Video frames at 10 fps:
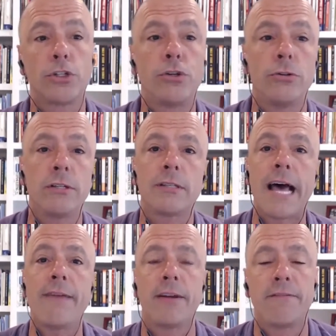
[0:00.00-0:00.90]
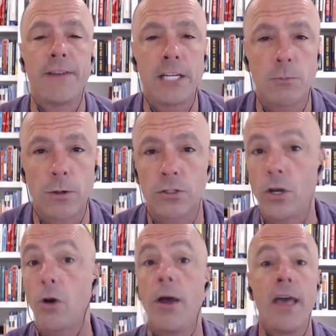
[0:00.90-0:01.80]
We're shooting this live on Facebook.
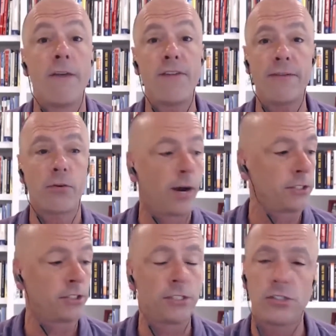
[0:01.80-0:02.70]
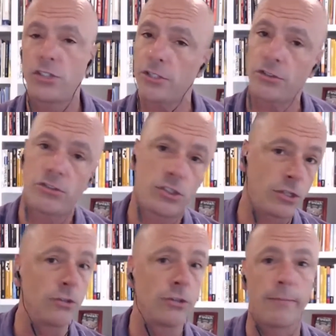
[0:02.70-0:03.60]
So if you have questions, just
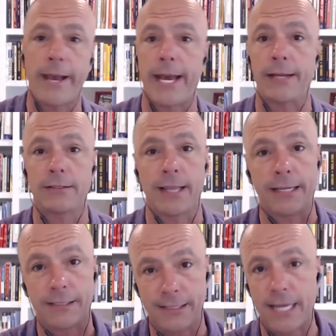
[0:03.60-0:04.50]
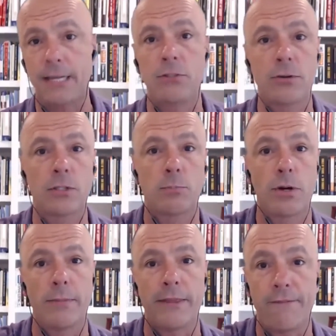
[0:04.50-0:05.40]
shoot them at us. Like send them to us,
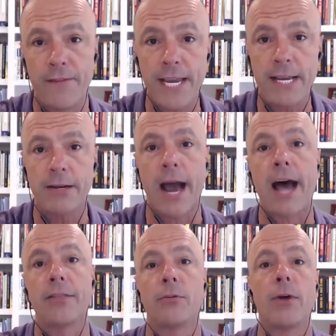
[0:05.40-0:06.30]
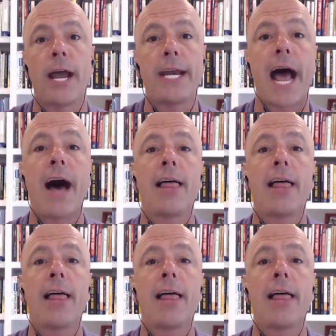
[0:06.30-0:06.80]
put them in the feed on the right.